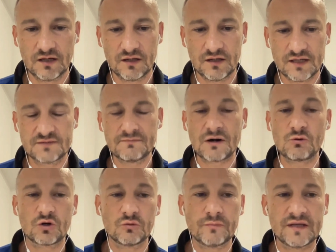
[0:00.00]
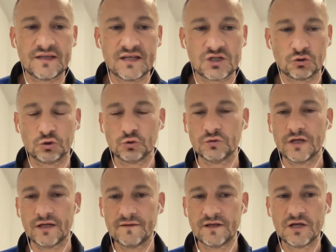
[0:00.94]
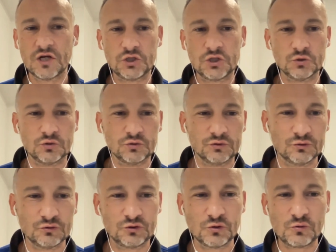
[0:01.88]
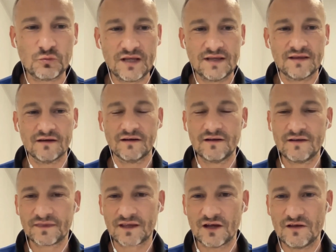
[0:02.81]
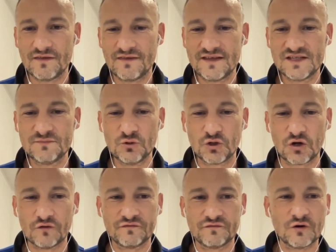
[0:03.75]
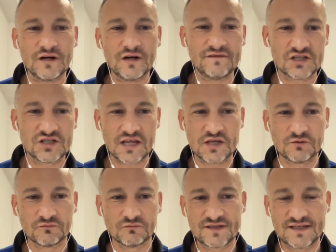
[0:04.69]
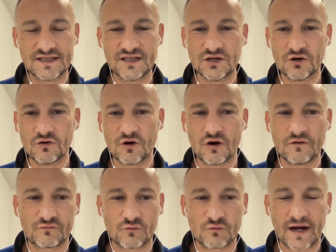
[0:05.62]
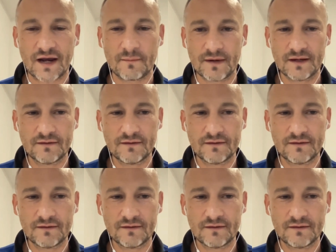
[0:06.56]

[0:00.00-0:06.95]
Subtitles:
it's my recommendation today to read this book of Olivier Jaillon, CEO of Racam.